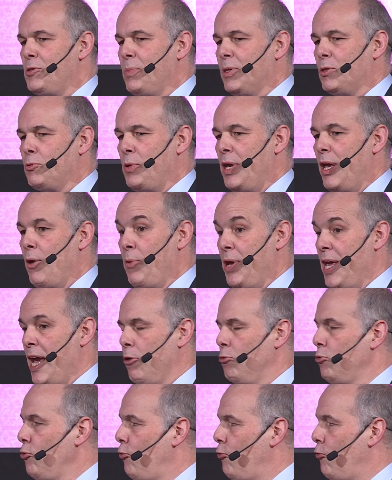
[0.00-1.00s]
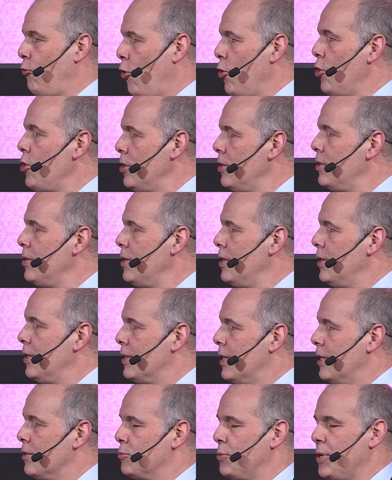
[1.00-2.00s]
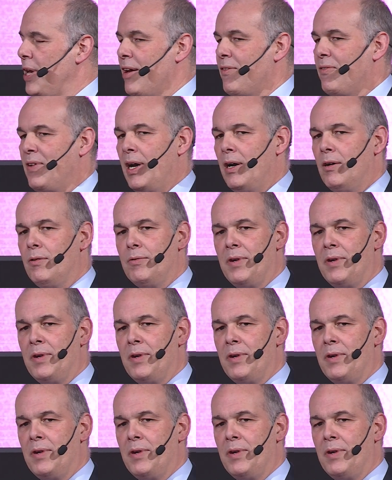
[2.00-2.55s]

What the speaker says: But we own 4 that we have now.